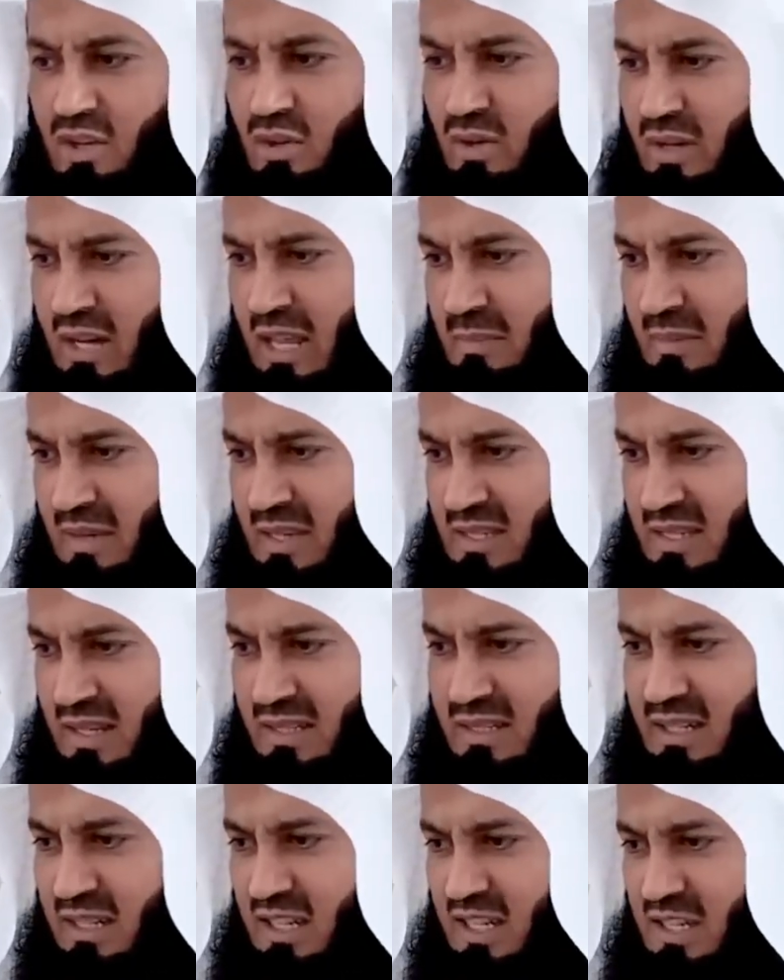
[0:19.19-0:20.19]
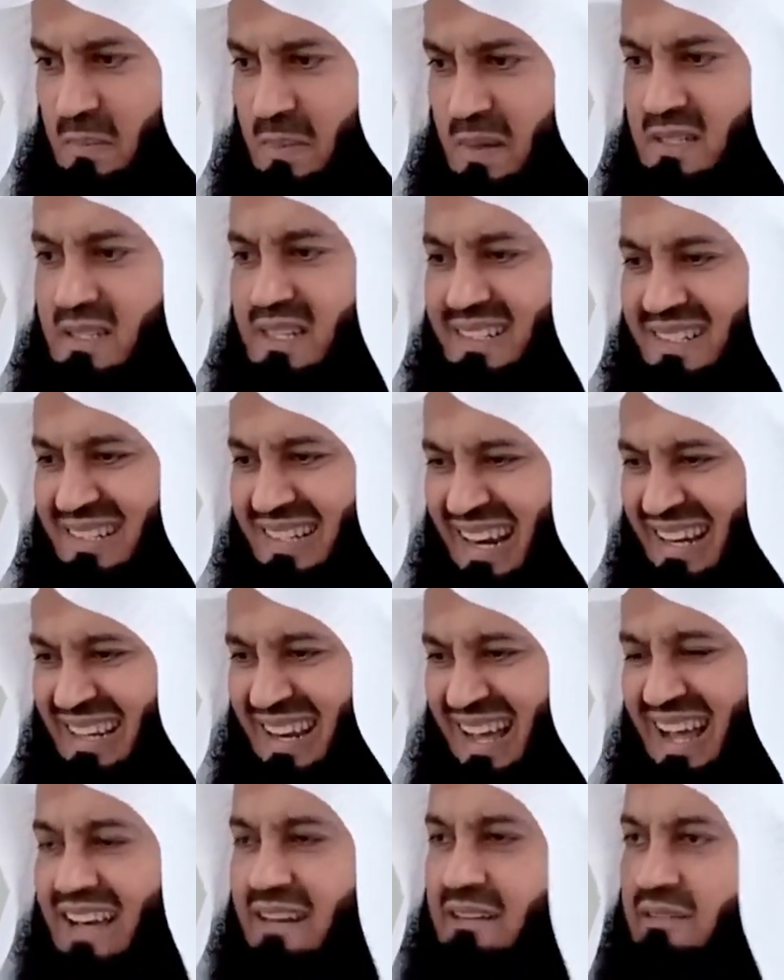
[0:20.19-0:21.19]
Your name gets written. This person
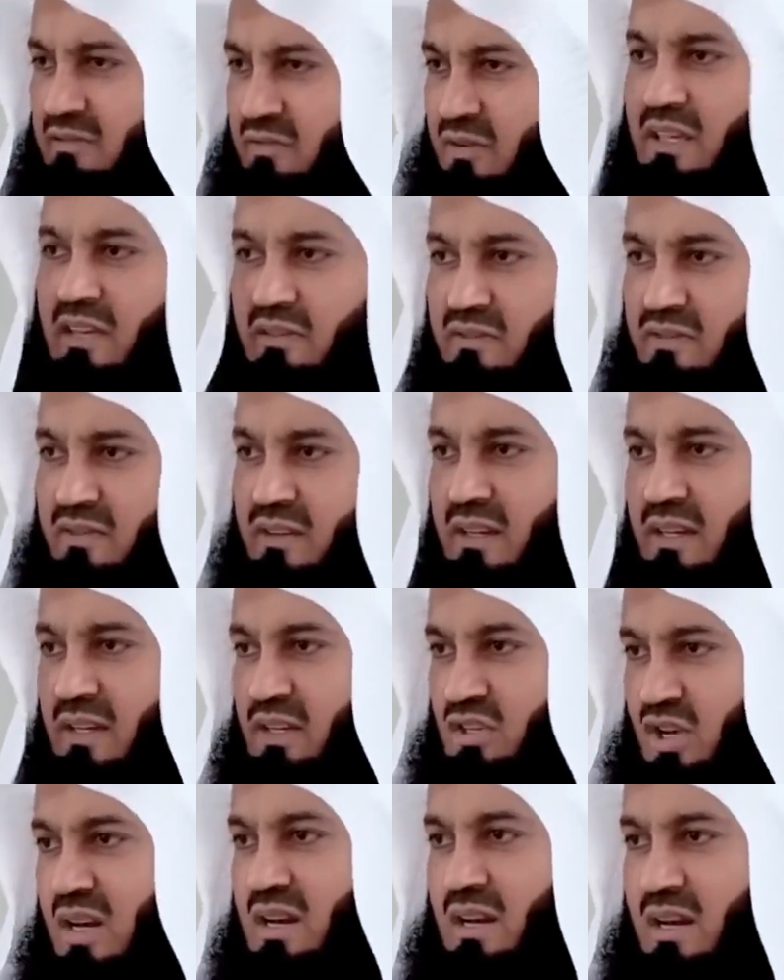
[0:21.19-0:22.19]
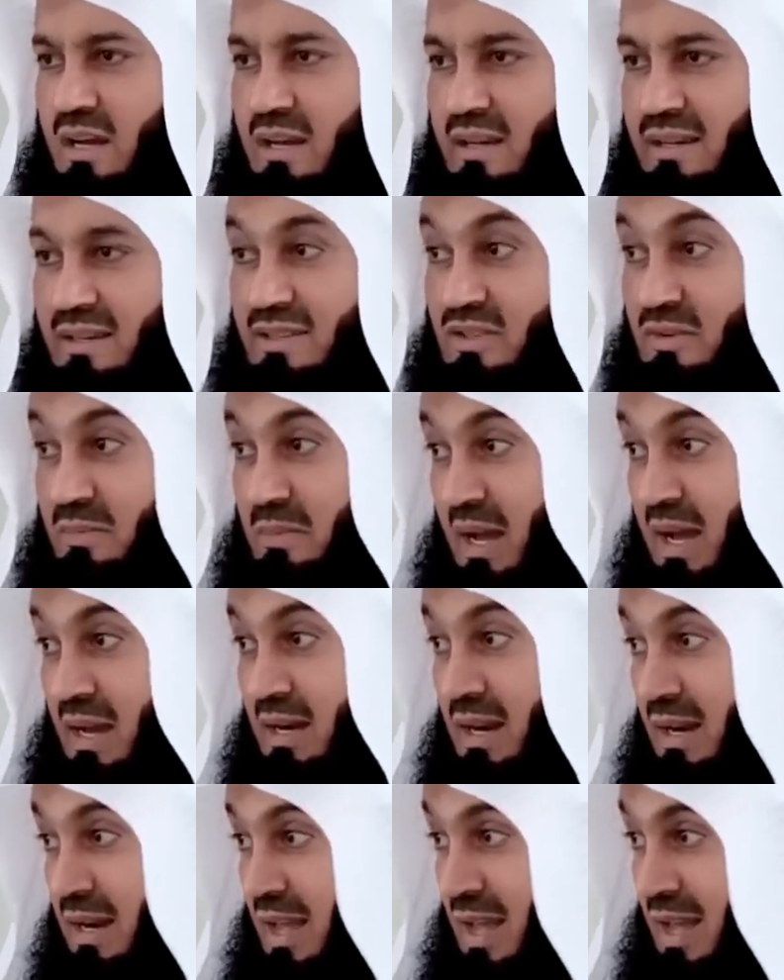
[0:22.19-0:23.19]
tried hard. Forgive. Jannah.
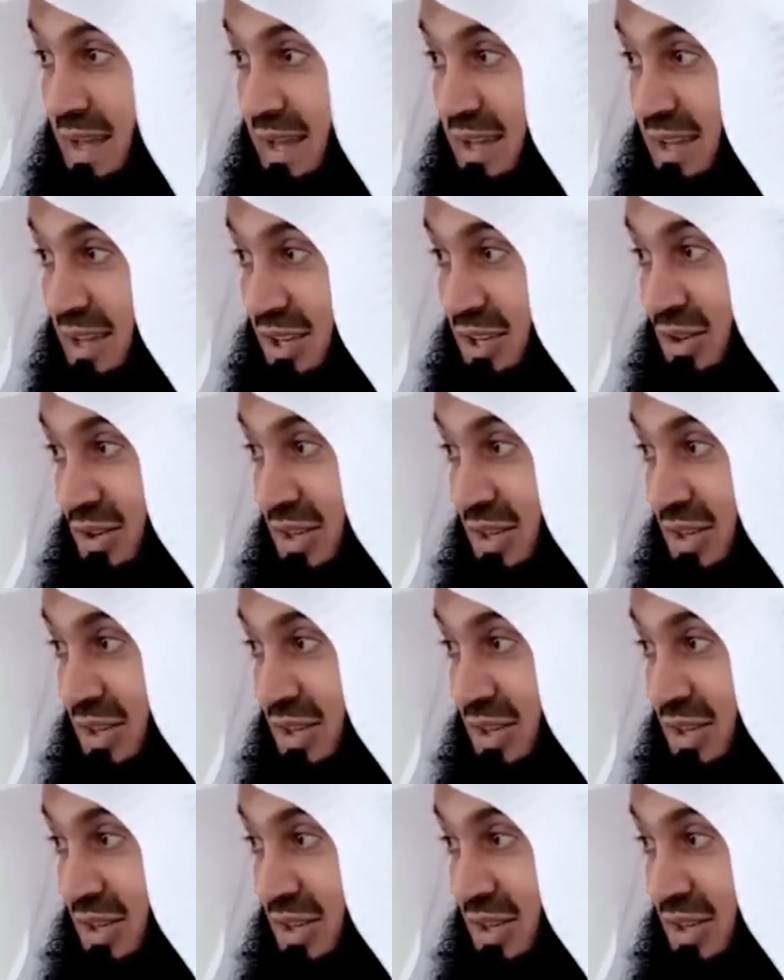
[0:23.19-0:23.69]
Subhanallah.